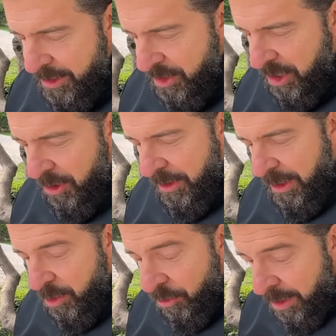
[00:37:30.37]
a
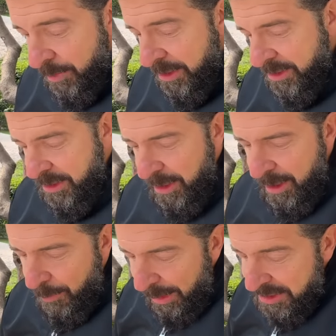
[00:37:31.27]
security agreement.
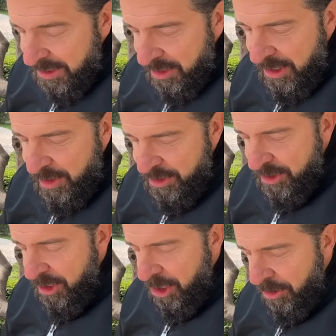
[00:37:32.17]
Basically, the
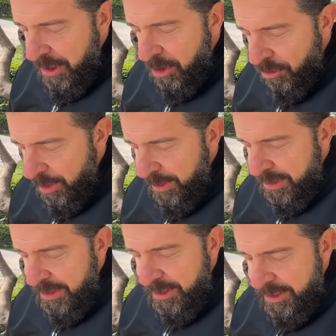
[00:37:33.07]
security
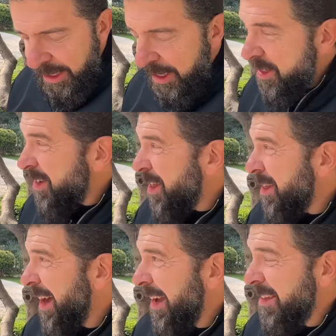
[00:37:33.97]
agreement says
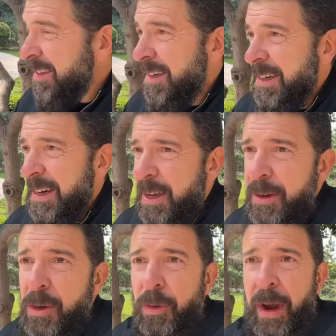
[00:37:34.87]
that
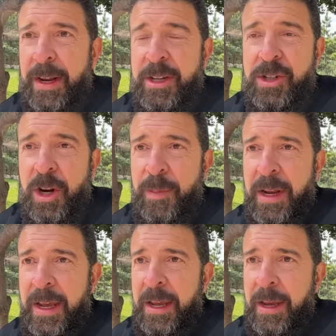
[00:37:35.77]
Ukraine and
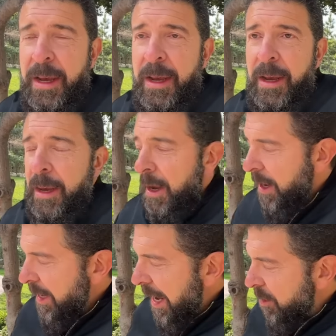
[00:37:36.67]
Germany
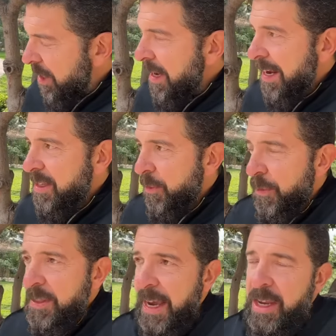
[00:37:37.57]
are now connected
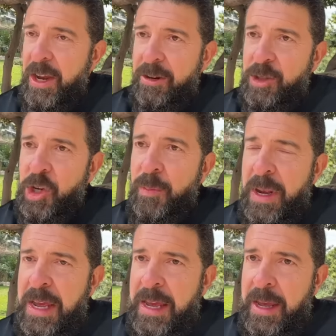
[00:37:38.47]
for 10 years.
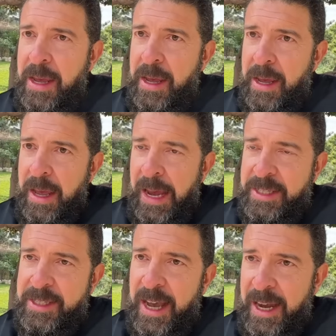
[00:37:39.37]
Germany
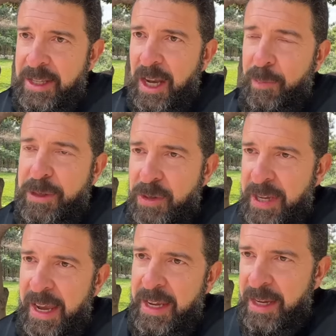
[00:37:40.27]
has signed up to take